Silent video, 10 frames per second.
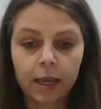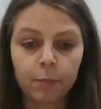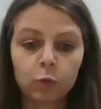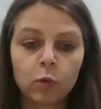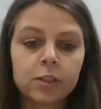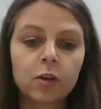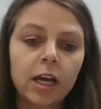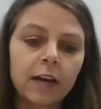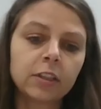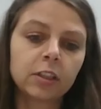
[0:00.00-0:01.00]
But once you
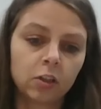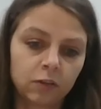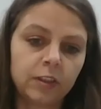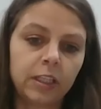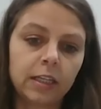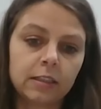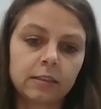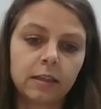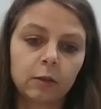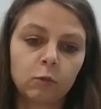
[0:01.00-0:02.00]
have that
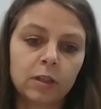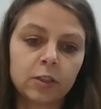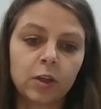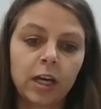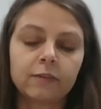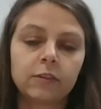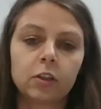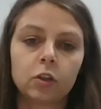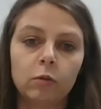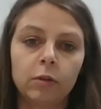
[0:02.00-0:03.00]
confidence and once you have
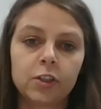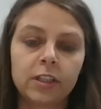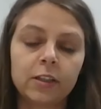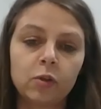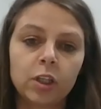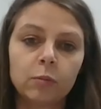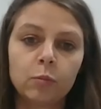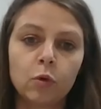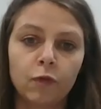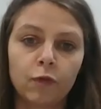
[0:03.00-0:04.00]
that knowledge, then you can
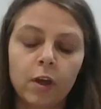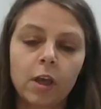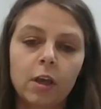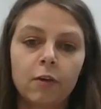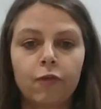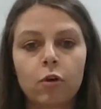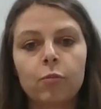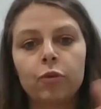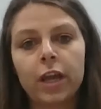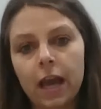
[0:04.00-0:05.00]
move
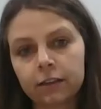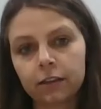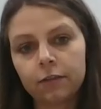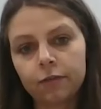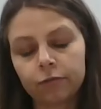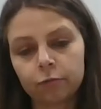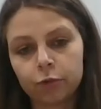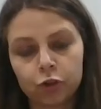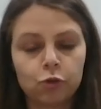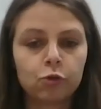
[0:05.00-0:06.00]
from reactive,
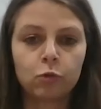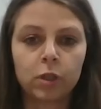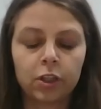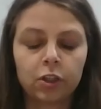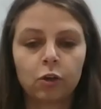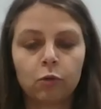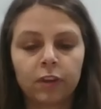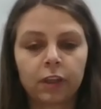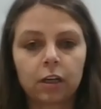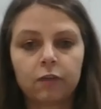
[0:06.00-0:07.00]
which usually,
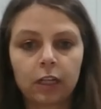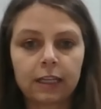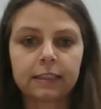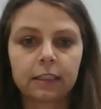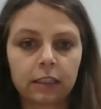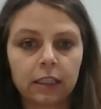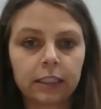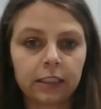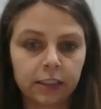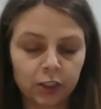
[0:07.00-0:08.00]
with kind of a classical
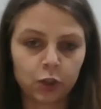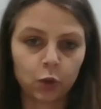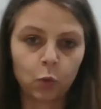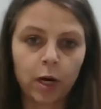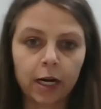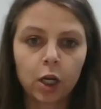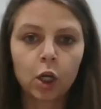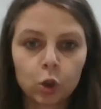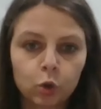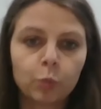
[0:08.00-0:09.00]
analytics you were,
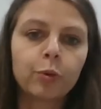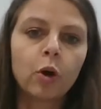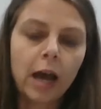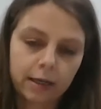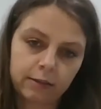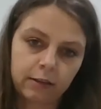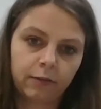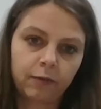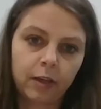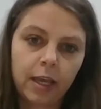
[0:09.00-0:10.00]
to
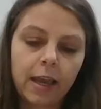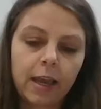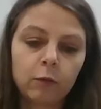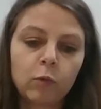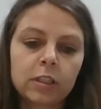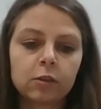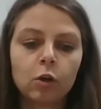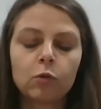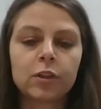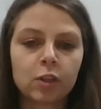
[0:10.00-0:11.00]
proactive. And once
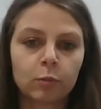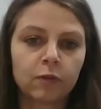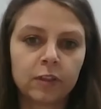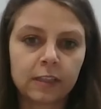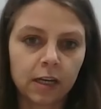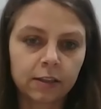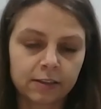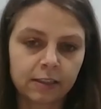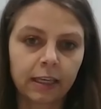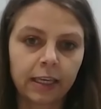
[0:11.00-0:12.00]
knowing some of these
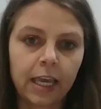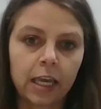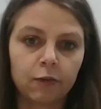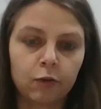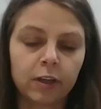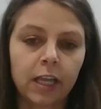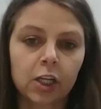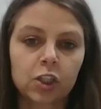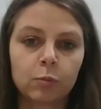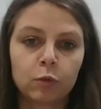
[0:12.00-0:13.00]
answers that I gave, you can
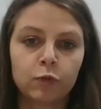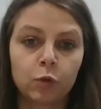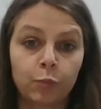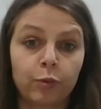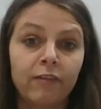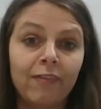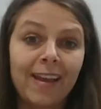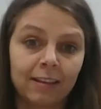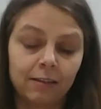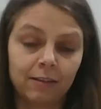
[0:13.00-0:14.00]
actually move to
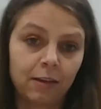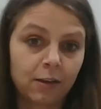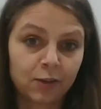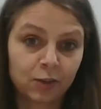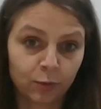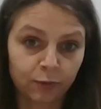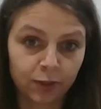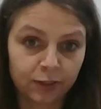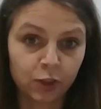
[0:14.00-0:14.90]
prevent some of the